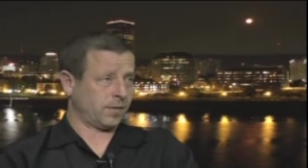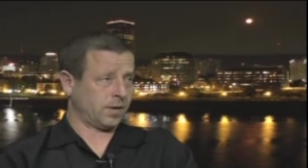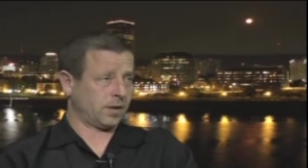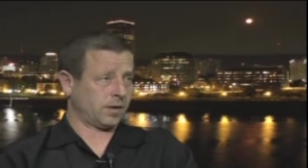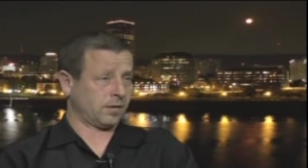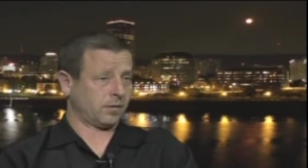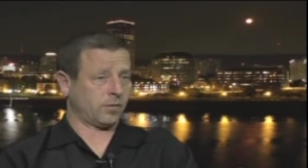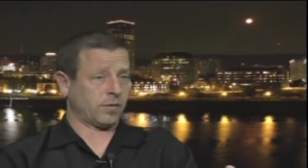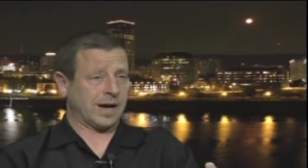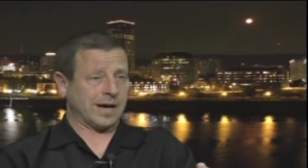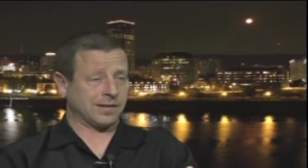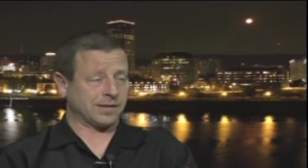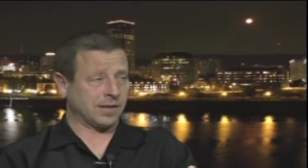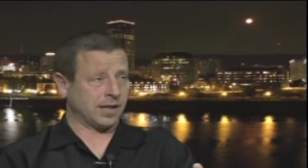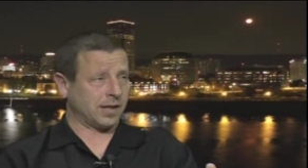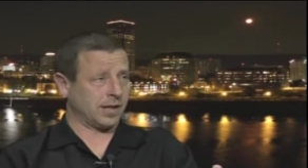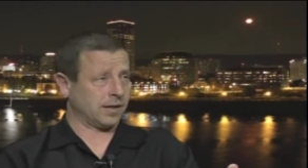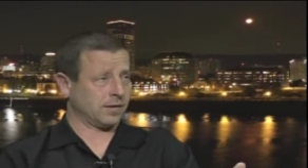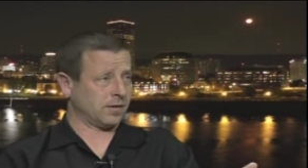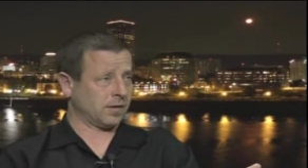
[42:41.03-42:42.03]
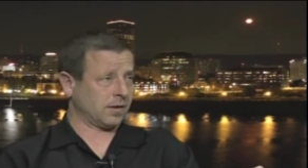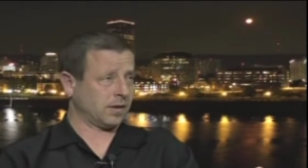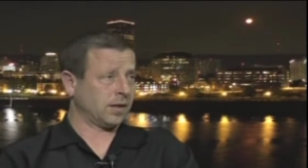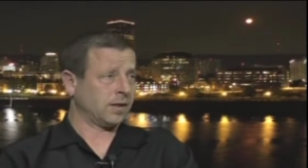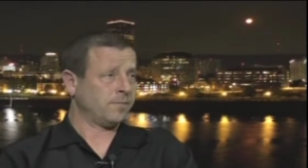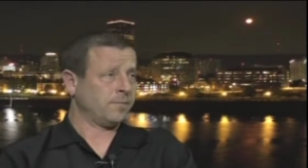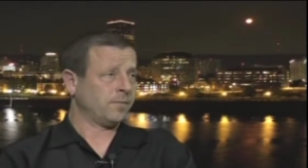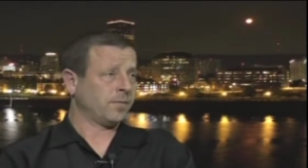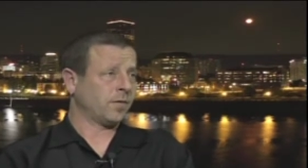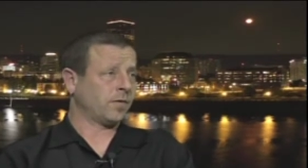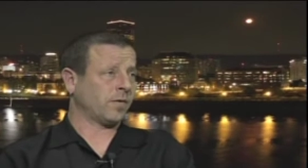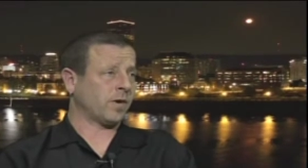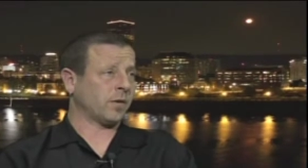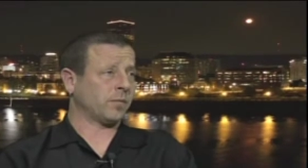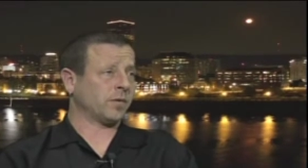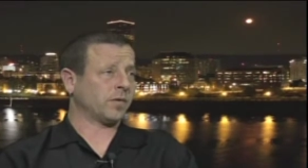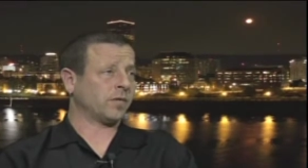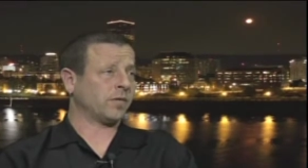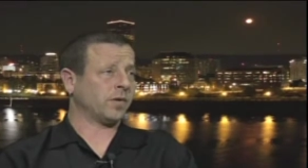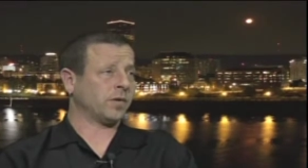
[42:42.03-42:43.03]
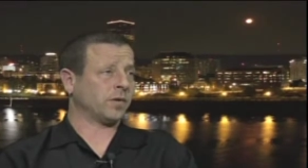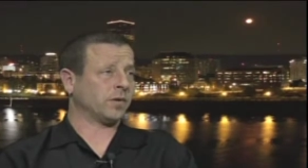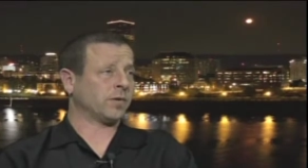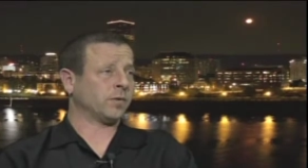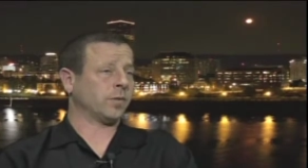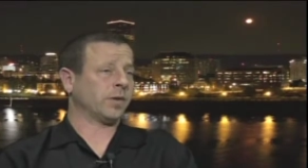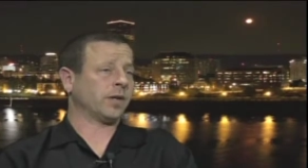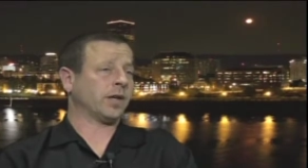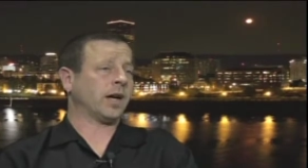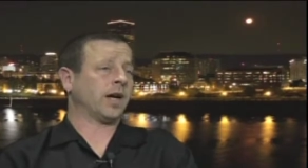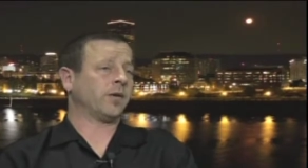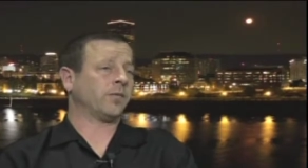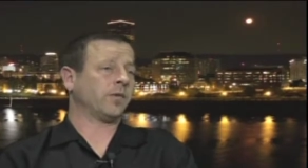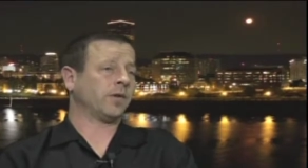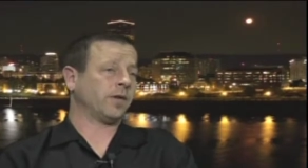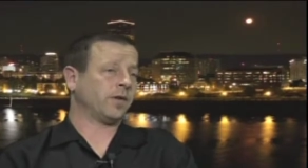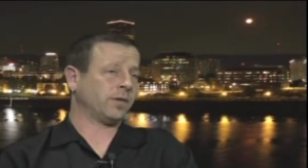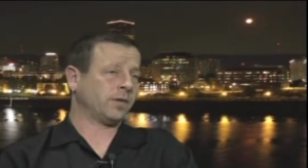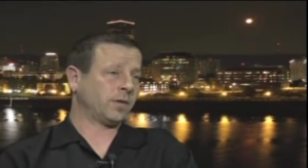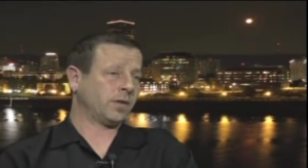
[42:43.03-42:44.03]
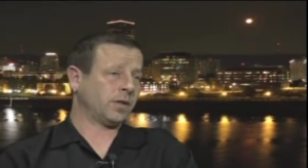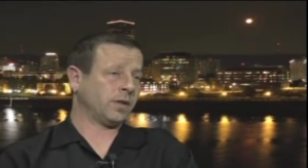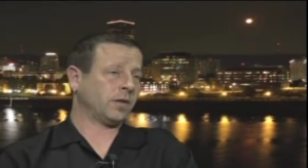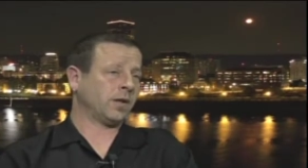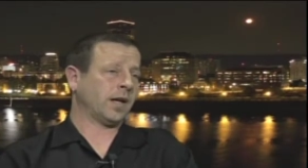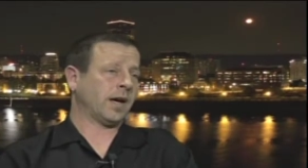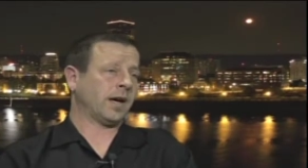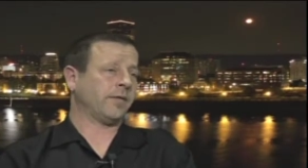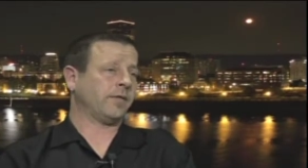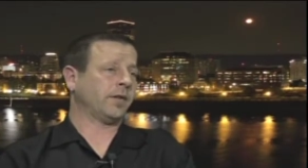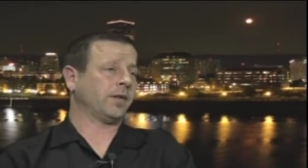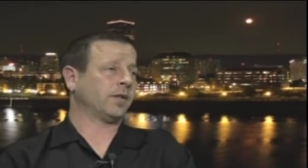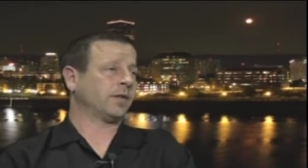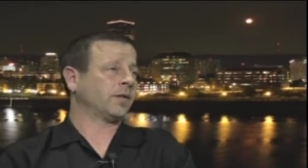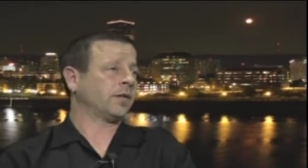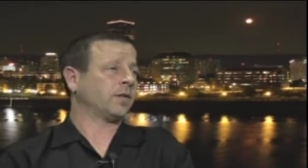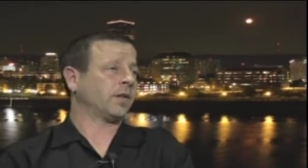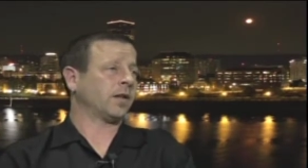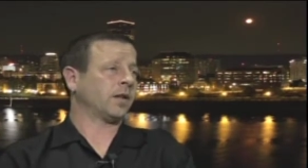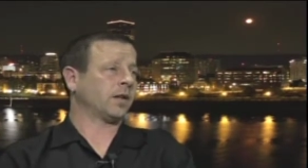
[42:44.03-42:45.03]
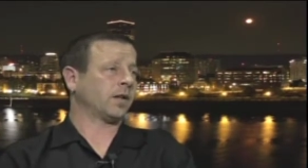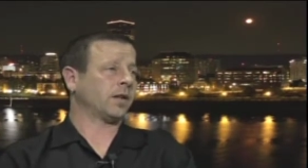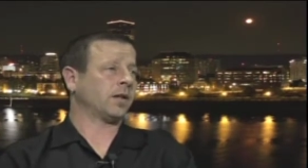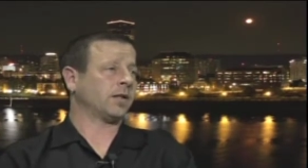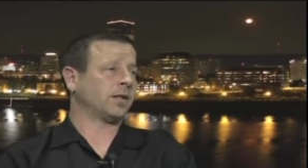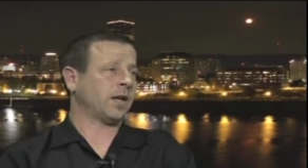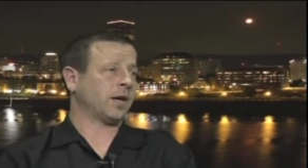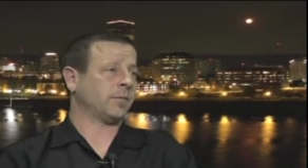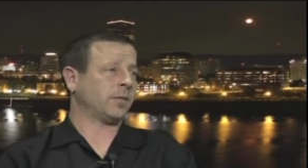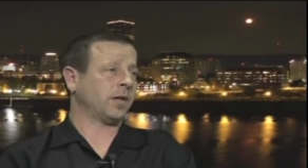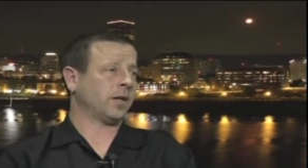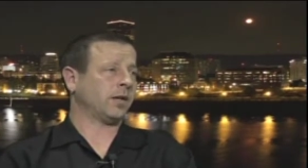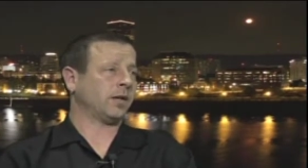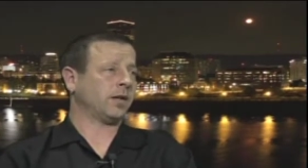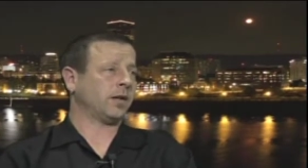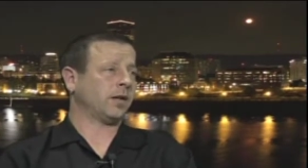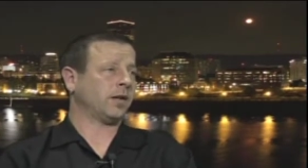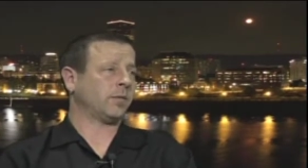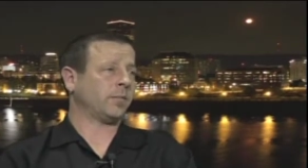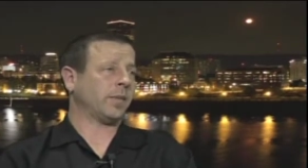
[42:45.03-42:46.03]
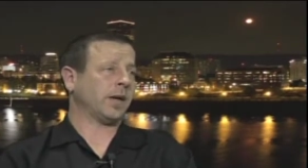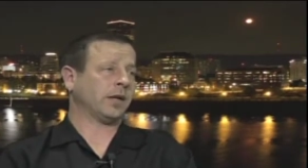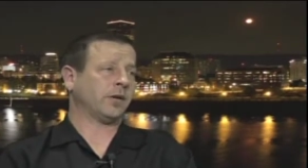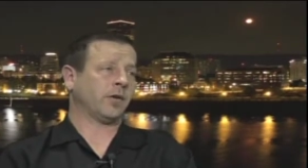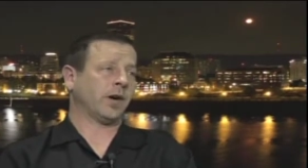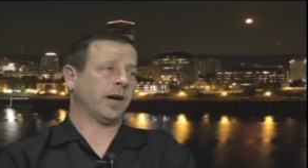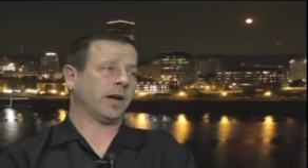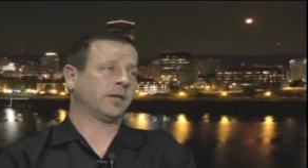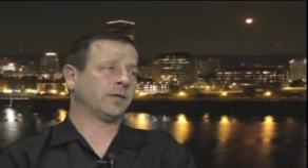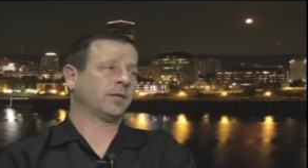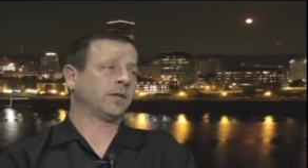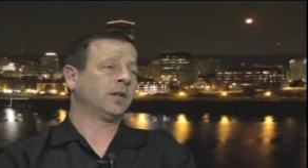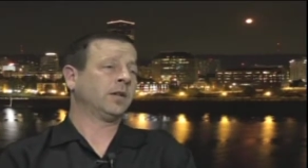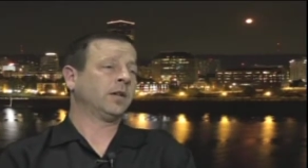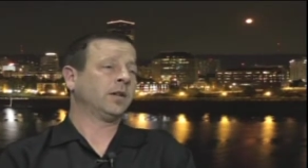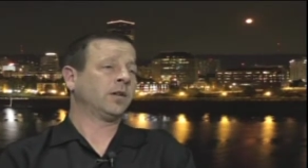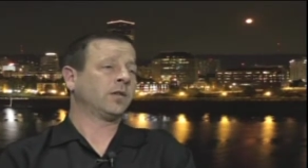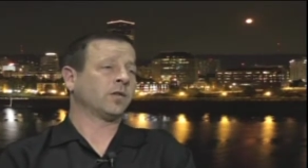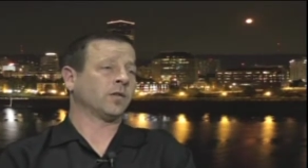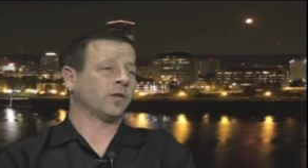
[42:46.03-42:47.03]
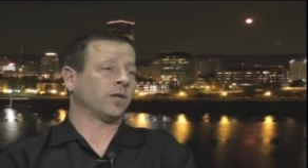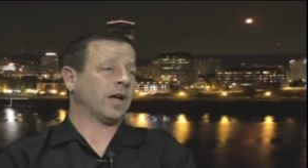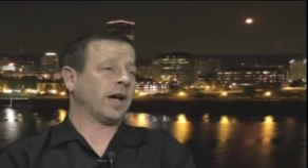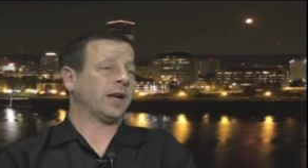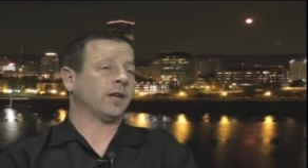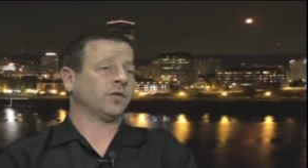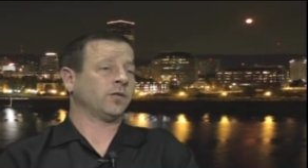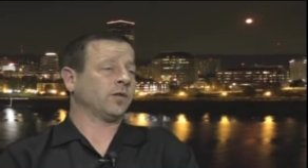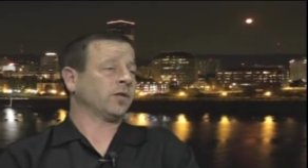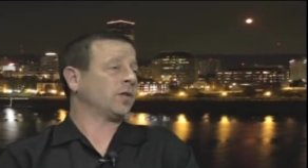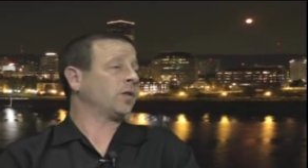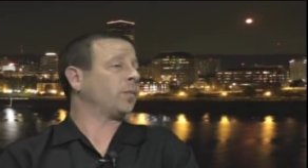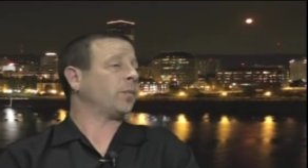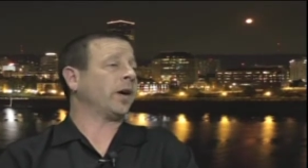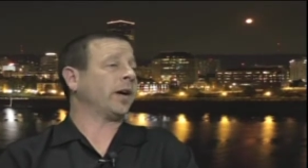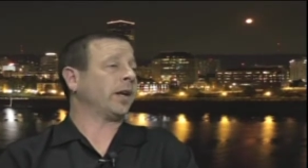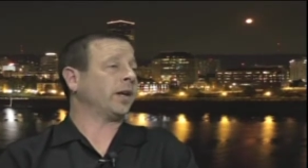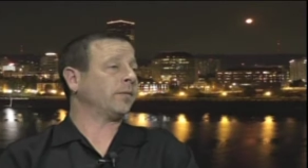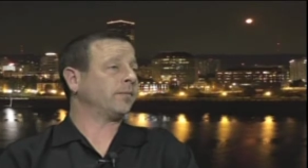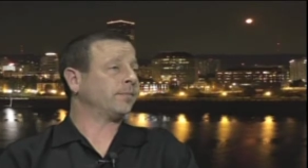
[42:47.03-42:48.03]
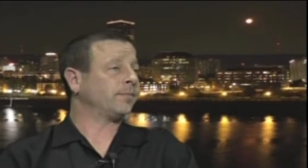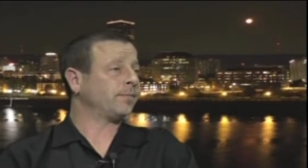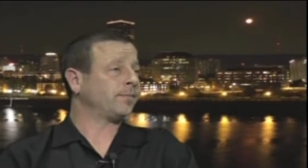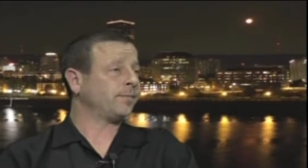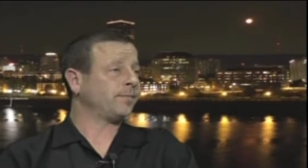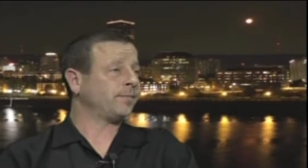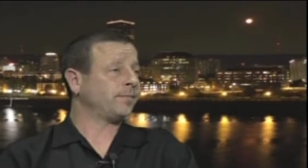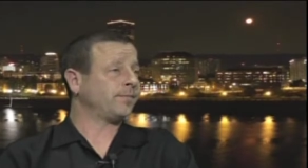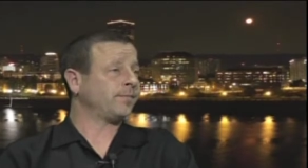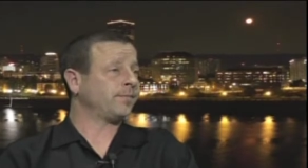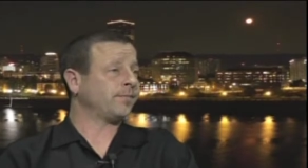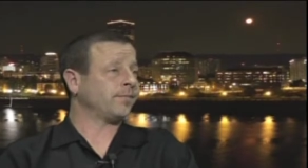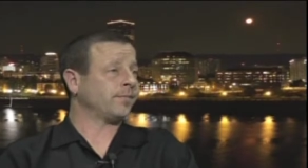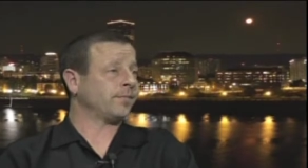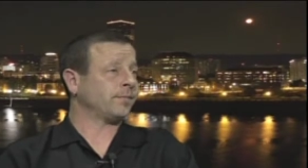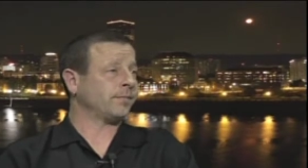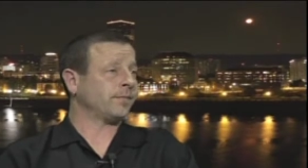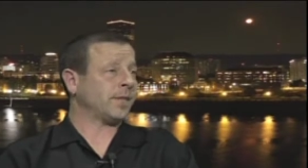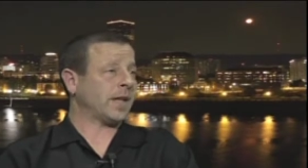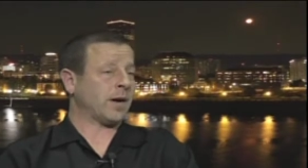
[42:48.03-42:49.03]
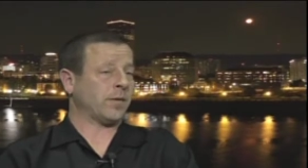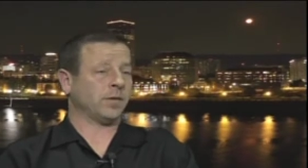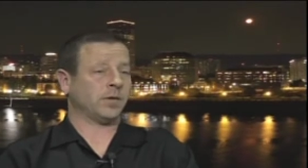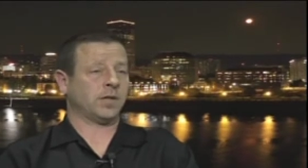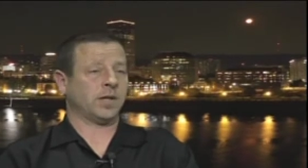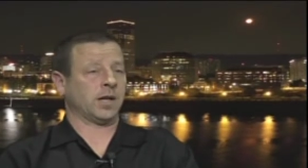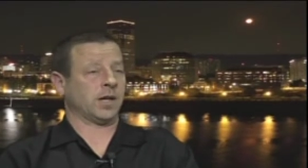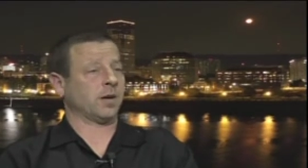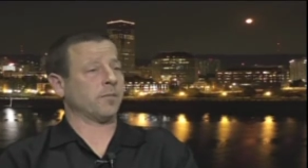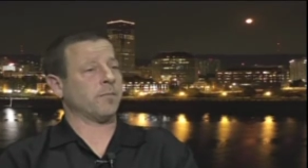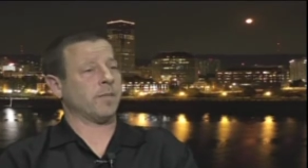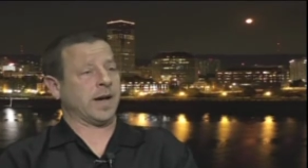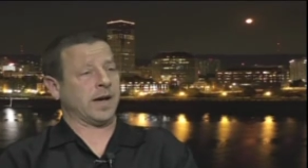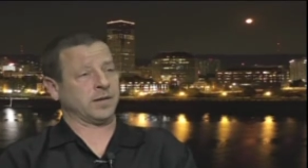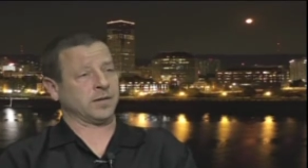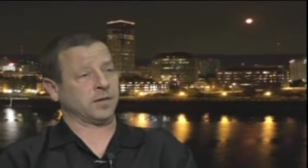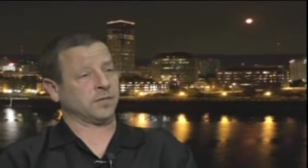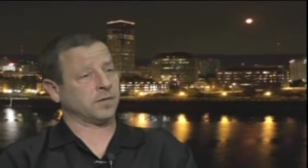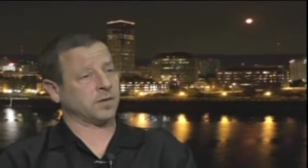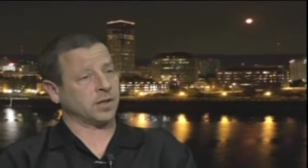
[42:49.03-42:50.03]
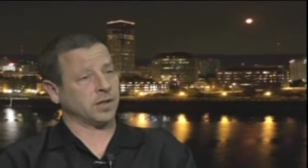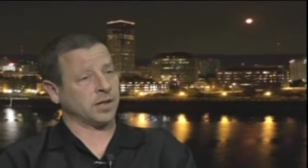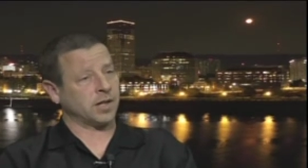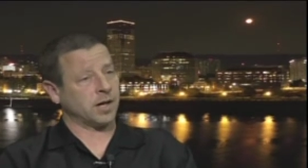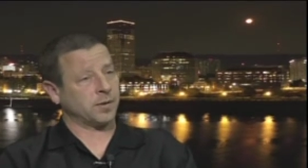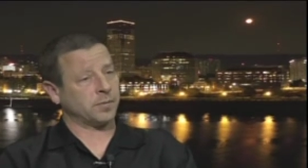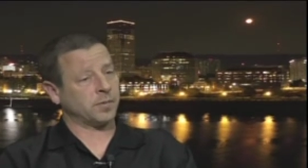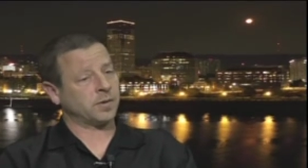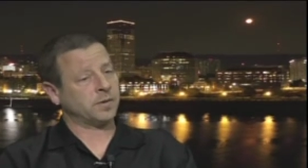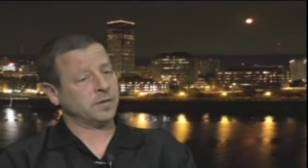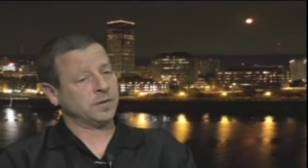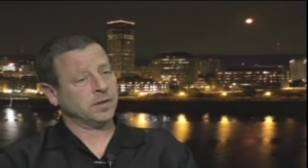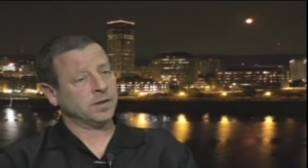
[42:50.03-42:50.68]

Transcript: the grasslands and farmers fields and whatnot where they're still having this uh, contaminated uh, bentgrass so that is just spreading that would take a massive cleanup.